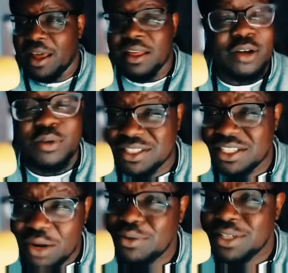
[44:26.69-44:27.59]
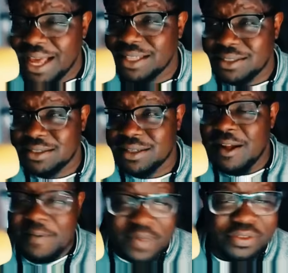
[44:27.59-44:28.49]
There were still tests
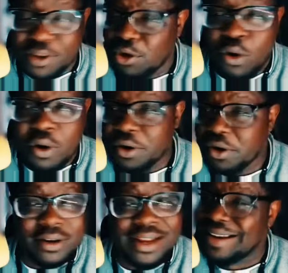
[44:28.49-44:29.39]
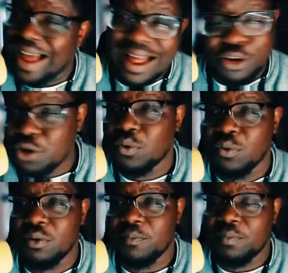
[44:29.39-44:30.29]
that the coroner did not do
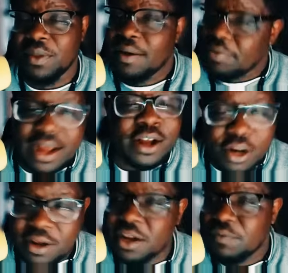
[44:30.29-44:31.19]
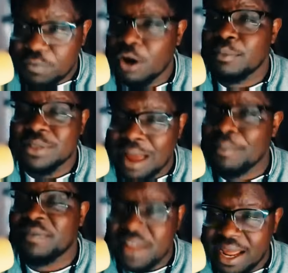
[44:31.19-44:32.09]
that could have confirmed time
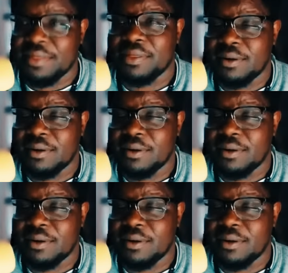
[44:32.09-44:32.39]
of death.